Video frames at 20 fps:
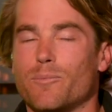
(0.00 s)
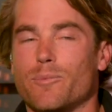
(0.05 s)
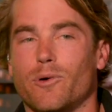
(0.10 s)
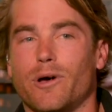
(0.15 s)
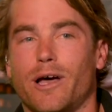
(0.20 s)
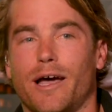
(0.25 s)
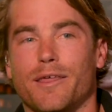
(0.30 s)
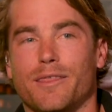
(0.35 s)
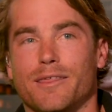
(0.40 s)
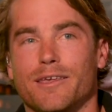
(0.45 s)

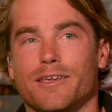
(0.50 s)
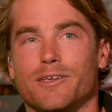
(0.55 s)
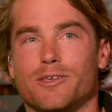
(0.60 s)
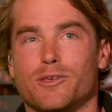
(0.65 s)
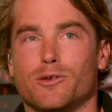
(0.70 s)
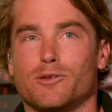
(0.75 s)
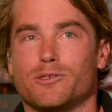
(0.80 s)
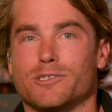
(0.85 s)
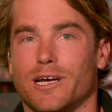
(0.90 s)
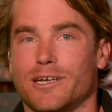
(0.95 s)
I
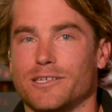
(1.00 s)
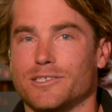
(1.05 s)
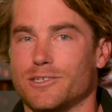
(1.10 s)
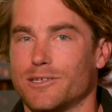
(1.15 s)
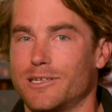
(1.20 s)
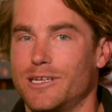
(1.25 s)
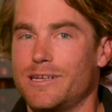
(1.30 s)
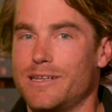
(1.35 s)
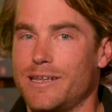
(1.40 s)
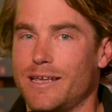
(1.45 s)
think you touched
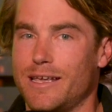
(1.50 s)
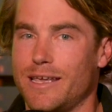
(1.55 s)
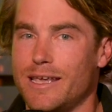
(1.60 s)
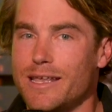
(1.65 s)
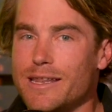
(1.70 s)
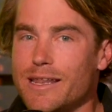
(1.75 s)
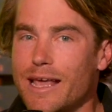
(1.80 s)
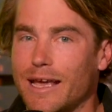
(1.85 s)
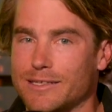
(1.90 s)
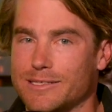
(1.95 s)
on
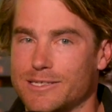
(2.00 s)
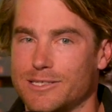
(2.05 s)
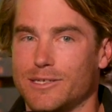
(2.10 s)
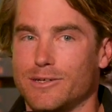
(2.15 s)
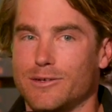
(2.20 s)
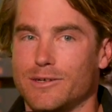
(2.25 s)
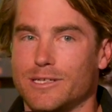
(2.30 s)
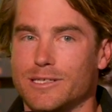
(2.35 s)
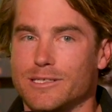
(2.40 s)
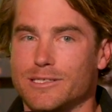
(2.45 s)
in that
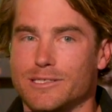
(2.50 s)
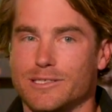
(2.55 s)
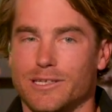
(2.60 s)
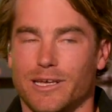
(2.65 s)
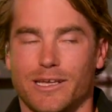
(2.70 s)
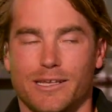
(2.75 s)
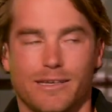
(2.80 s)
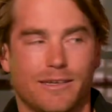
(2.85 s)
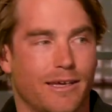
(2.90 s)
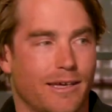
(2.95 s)
series,
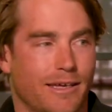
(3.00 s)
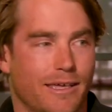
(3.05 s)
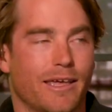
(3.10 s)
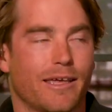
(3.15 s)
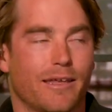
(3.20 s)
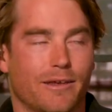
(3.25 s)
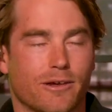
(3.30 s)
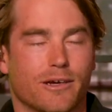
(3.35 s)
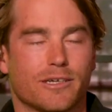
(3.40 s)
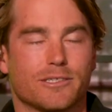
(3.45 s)
and
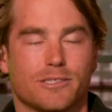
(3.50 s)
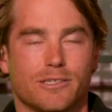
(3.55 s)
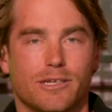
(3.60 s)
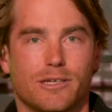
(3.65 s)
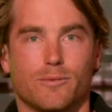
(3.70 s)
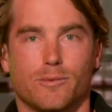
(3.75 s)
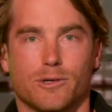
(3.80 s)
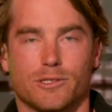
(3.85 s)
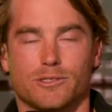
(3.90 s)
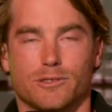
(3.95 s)
again, guys, you need
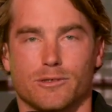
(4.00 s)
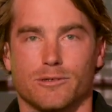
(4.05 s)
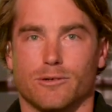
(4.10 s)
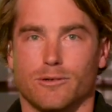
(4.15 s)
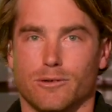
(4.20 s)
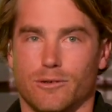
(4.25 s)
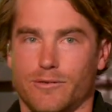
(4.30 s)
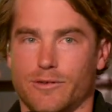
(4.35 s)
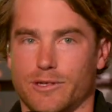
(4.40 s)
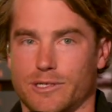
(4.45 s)
to watch
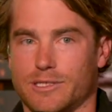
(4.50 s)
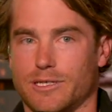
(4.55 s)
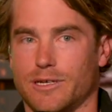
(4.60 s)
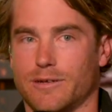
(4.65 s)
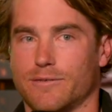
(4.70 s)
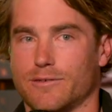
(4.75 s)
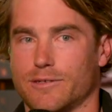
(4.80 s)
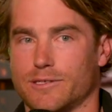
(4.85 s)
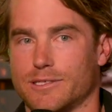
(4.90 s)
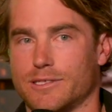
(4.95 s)
all of her
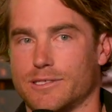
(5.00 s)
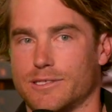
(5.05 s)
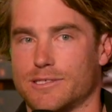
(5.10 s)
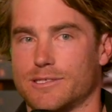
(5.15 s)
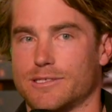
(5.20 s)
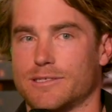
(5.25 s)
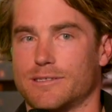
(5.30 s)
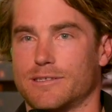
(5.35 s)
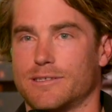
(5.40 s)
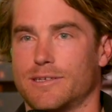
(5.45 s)
stuff because
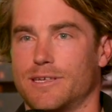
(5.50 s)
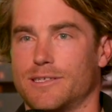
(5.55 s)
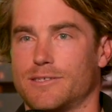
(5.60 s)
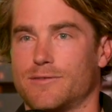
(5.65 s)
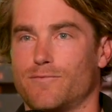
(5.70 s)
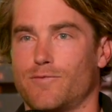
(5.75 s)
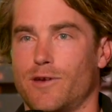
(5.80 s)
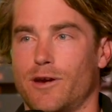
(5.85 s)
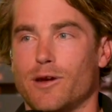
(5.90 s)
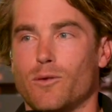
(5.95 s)
it's
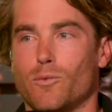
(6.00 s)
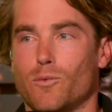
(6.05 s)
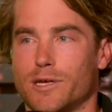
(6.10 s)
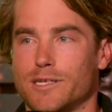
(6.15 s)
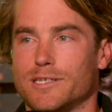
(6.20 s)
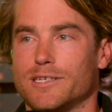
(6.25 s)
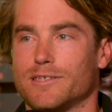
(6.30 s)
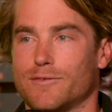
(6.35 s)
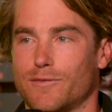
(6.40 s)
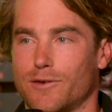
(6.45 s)
very
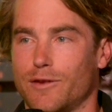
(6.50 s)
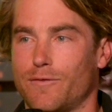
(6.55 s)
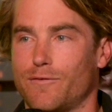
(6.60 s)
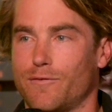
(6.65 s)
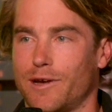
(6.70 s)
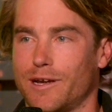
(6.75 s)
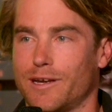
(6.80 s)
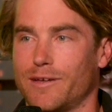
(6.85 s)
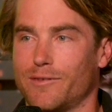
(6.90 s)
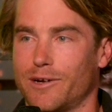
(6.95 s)
witty, it's very
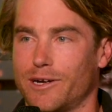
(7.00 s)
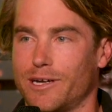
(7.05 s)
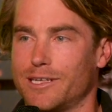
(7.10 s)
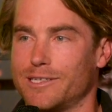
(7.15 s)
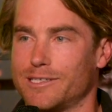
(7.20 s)
funny, very